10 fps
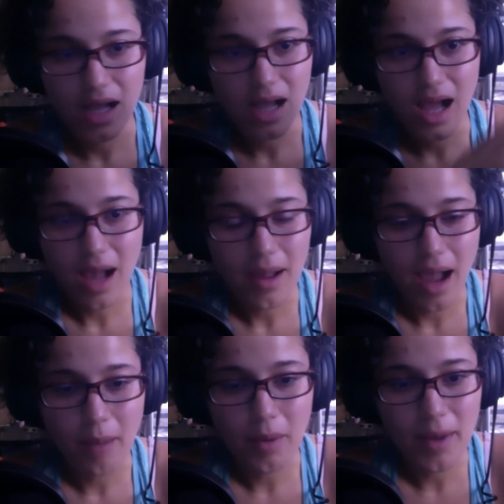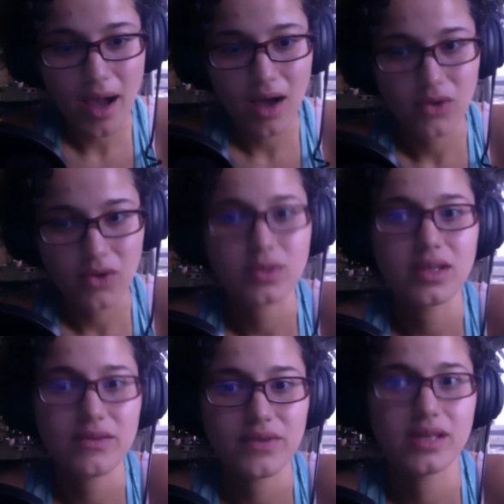I'm about
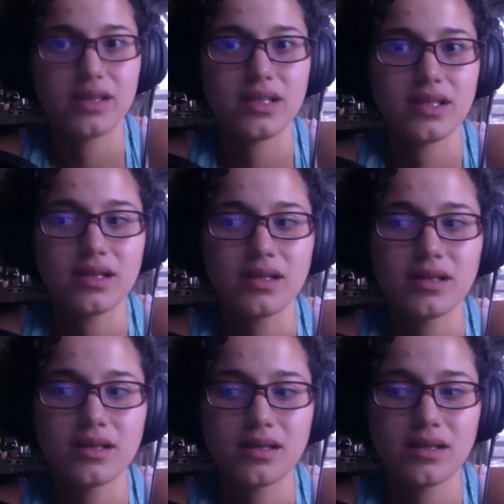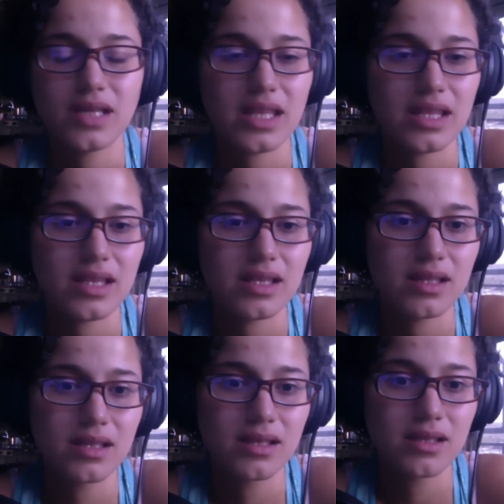living
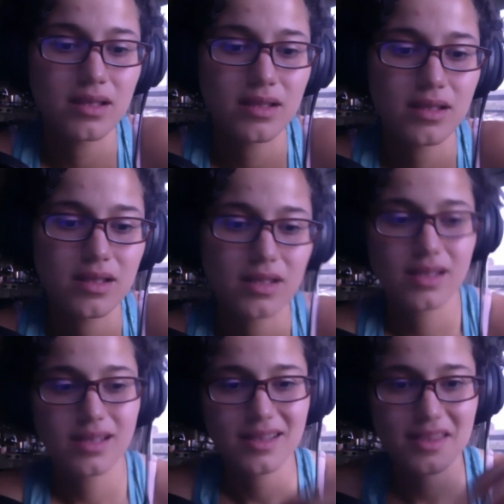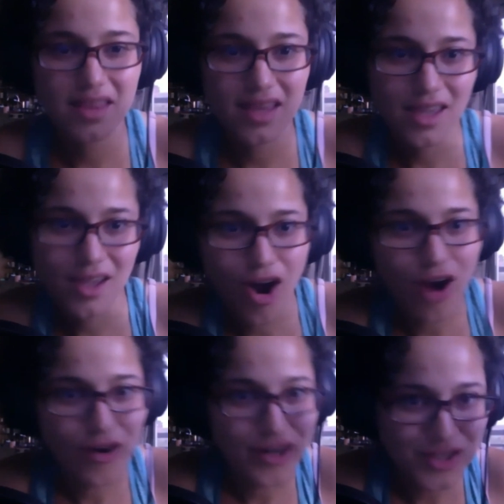in the
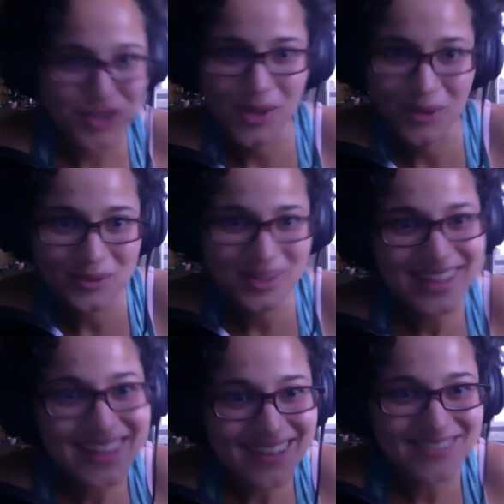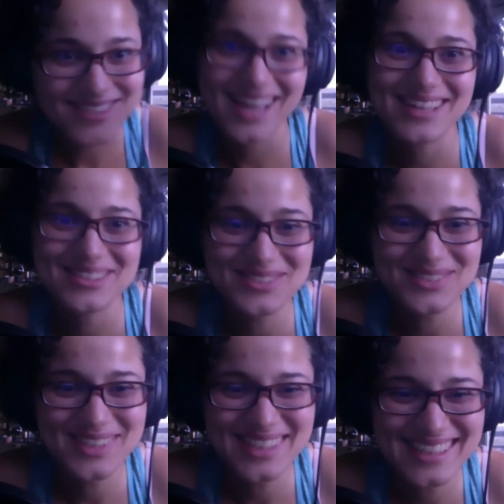orange zone of life,
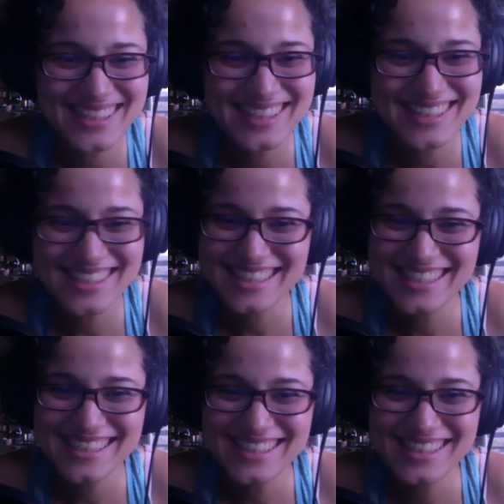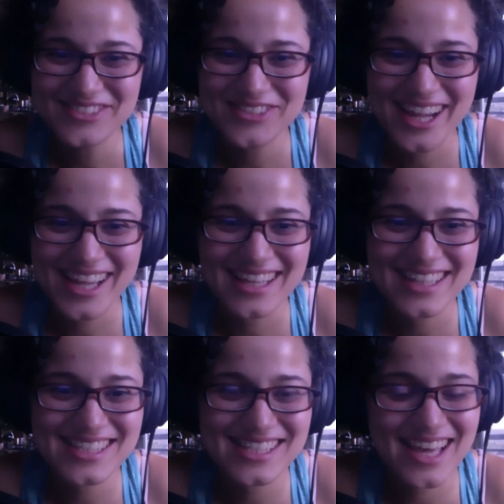right?
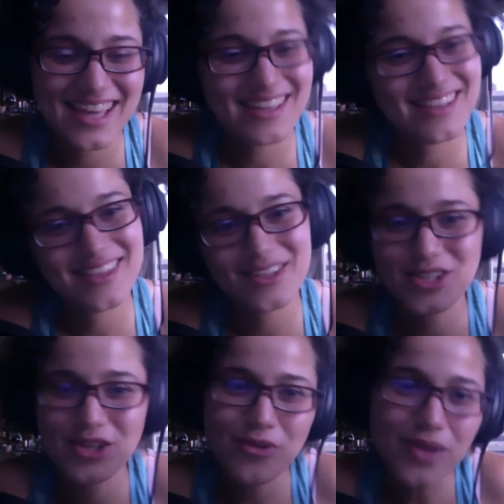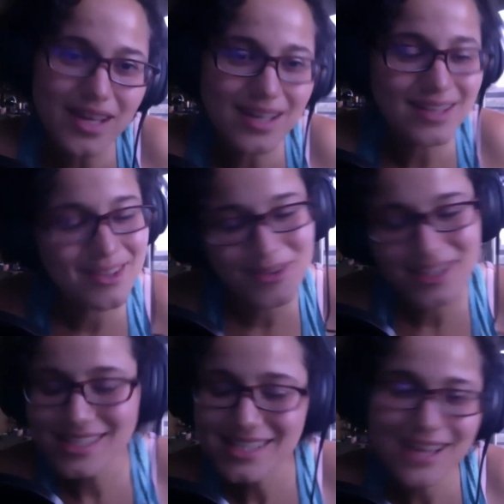It's like there's the green
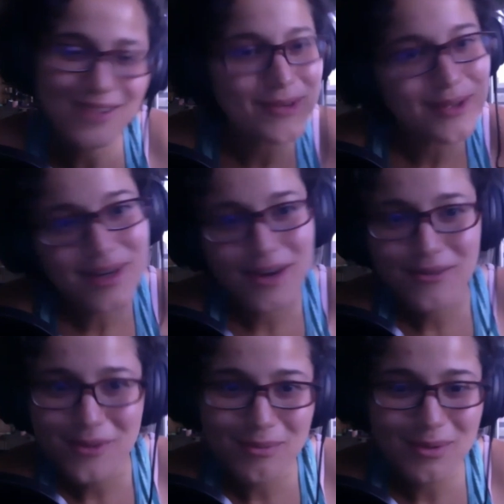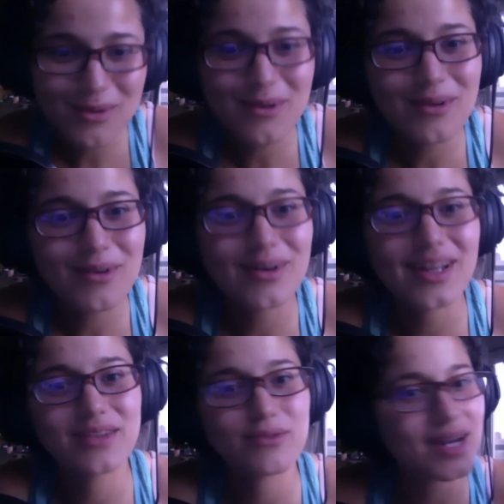is like real comfortable,
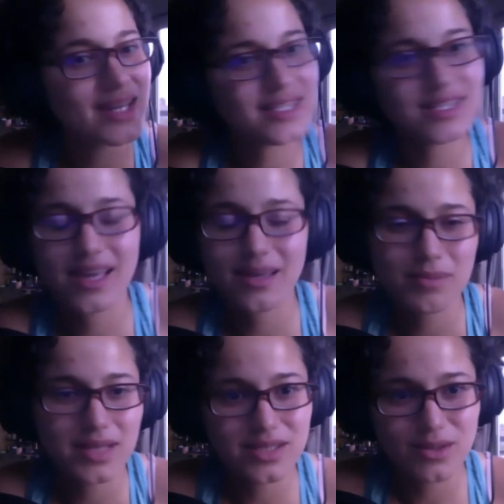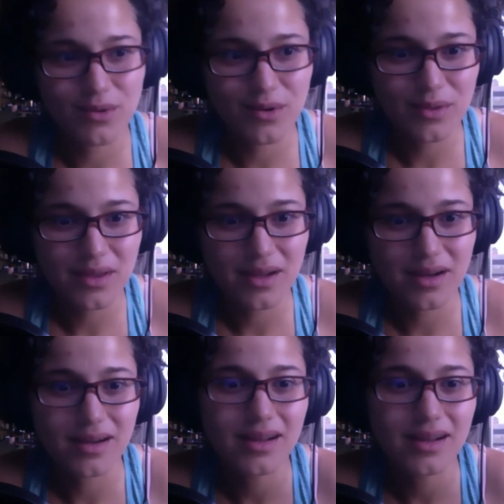and the red is like, please don't go there,